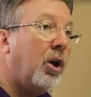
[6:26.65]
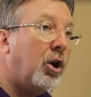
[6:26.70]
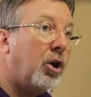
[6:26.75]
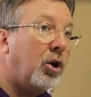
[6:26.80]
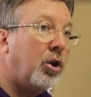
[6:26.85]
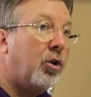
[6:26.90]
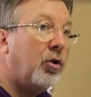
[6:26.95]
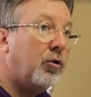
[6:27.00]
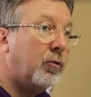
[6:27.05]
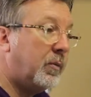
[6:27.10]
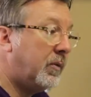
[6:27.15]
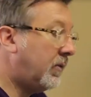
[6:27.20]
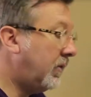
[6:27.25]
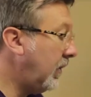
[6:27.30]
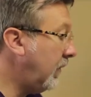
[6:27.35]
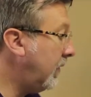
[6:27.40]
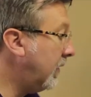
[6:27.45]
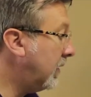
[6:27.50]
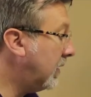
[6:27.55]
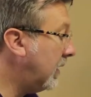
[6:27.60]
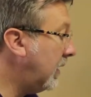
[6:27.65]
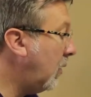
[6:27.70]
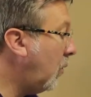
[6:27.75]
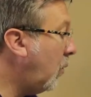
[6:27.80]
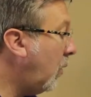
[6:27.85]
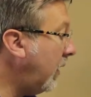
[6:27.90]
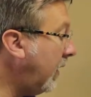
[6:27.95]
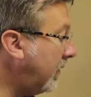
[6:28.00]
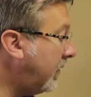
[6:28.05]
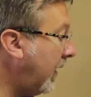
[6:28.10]
you specifically,
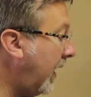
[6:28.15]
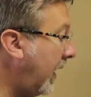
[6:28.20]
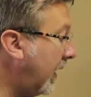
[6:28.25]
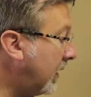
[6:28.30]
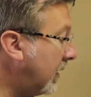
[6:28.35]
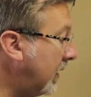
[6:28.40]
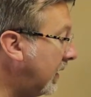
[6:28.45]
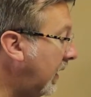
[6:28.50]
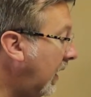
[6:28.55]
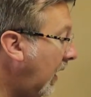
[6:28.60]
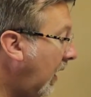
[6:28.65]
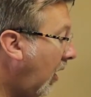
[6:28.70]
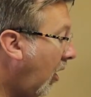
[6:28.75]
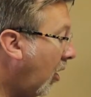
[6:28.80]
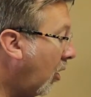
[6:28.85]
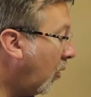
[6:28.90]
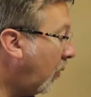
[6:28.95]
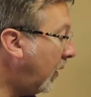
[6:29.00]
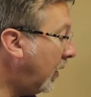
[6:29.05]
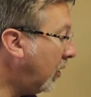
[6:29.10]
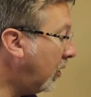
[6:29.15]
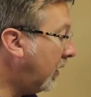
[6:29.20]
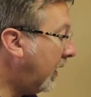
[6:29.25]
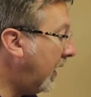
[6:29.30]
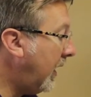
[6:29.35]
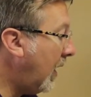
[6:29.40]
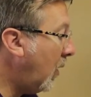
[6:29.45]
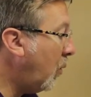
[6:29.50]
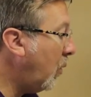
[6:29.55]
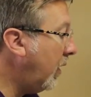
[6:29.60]
what exactly are we
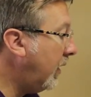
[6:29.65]
looking at,